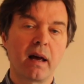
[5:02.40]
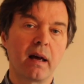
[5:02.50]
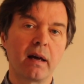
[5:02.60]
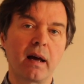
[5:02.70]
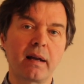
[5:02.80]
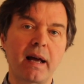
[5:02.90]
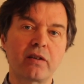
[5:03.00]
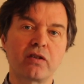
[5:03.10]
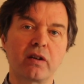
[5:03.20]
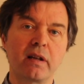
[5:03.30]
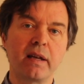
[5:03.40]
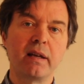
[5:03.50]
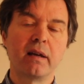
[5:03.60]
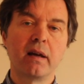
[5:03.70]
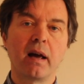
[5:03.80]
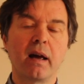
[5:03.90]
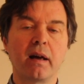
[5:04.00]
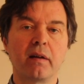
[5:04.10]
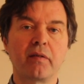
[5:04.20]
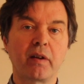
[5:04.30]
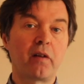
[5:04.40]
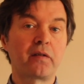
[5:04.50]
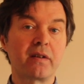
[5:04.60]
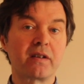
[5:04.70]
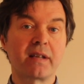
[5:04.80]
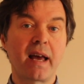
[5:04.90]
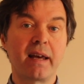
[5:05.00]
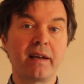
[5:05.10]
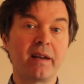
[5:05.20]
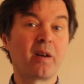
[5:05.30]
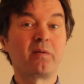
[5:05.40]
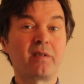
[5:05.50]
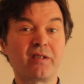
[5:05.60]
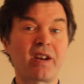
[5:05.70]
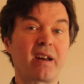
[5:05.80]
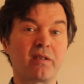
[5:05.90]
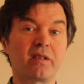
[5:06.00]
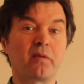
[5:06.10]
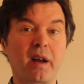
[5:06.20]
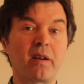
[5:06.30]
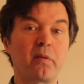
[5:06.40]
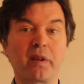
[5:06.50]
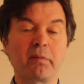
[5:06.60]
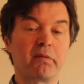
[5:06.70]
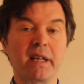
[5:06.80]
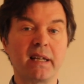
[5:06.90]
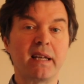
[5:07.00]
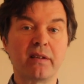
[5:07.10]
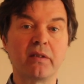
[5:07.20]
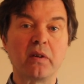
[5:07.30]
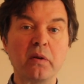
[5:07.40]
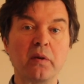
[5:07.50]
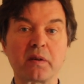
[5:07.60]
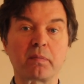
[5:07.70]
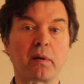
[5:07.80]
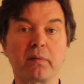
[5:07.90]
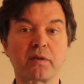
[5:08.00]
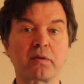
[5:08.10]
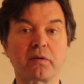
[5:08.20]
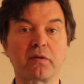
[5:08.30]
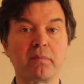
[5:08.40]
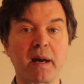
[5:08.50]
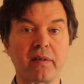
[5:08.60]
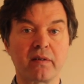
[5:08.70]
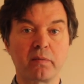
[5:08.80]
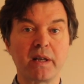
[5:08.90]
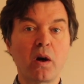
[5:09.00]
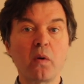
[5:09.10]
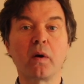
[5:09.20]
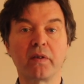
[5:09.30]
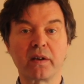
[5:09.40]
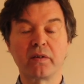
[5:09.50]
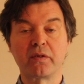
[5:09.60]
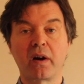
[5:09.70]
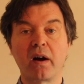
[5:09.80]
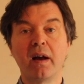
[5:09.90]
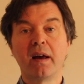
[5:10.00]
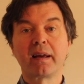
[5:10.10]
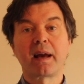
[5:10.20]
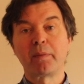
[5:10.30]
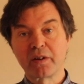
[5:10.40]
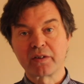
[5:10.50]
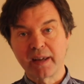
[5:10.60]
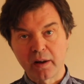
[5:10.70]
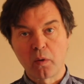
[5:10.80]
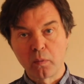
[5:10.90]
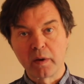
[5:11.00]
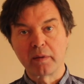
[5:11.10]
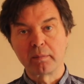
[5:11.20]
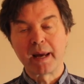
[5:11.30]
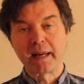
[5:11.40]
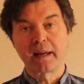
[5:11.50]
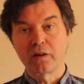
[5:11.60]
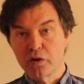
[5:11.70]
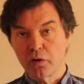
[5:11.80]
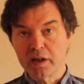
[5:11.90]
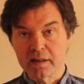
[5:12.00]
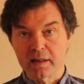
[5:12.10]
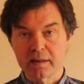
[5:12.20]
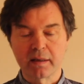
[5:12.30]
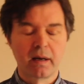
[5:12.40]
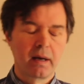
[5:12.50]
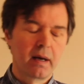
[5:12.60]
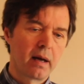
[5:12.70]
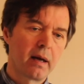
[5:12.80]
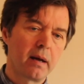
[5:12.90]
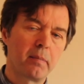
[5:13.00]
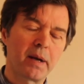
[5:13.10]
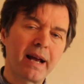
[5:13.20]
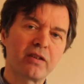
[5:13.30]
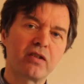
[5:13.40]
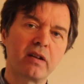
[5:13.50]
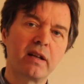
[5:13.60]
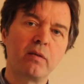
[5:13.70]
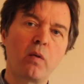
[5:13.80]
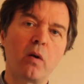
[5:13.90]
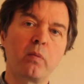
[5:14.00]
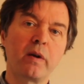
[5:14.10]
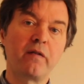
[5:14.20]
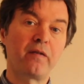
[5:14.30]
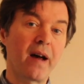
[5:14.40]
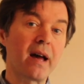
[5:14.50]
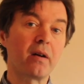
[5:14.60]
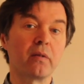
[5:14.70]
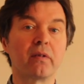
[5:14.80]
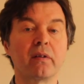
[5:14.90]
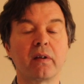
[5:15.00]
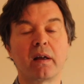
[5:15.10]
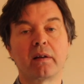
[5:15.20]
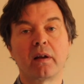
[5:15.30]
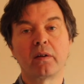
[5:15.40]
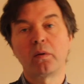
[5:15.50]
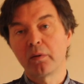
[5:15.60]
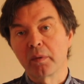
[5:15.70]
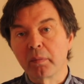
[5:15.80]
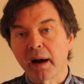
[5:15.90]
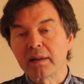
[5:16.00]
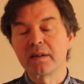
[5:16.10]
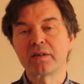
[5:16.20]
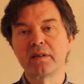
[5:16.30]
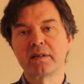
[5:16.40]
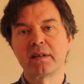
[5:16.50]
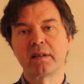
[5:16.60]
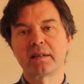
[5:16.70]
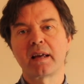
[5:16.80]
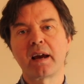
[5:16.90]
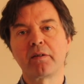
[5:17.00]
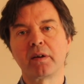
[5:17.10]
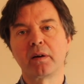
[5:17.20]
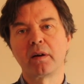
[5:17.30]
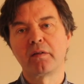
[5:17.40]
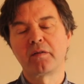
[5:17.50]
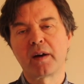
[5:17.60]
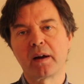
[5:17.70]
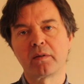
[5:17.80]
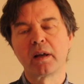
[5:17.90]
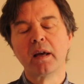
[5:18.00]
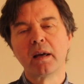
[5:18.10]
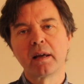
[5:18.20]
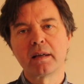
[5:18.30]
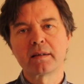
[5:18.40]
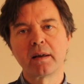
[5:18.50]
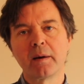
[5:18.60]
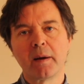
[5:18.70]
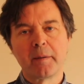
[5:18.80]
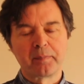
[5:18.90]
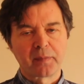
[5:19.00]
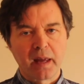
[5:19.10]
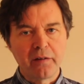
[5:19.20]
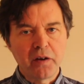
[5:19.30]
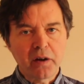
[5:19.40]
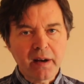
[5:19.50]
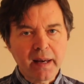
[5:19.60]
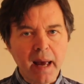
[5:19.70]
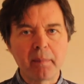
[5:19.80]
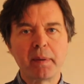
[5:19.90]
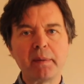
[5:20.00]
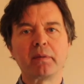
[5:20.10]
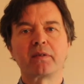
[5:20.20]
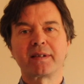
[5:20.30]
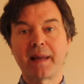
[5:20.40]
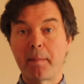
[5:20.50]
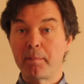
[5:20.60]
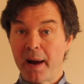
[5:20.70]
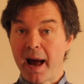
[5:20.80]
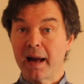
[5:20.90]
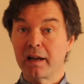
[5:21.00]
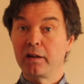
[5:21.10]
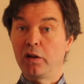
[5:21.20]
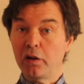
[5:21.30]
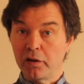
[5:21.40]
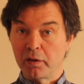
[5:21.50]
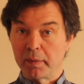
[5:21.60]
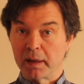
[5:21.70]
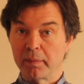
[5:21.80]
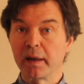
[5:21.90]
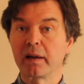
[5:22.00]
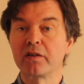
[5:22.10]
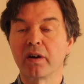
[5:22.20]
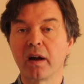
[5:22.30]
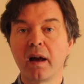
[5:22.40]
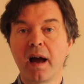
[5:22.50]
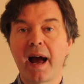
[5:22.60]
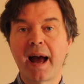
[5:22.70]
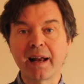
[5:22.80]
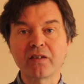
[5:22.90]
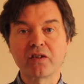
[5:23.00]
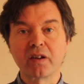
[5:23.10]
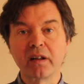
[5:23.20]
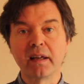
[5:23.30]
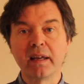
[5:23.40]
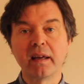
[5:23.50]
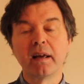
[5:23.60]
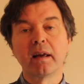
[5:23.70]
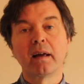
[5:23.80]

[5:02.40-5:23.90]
and actually they'll often say, you know, Giles, I don't think we really need to do this problem structuring methods. We know what the issues are. Can we just get on with making choices? But actually what we found, and all of the practitioners in this area have found, is that if you can get people to step back and look at the big picture, actually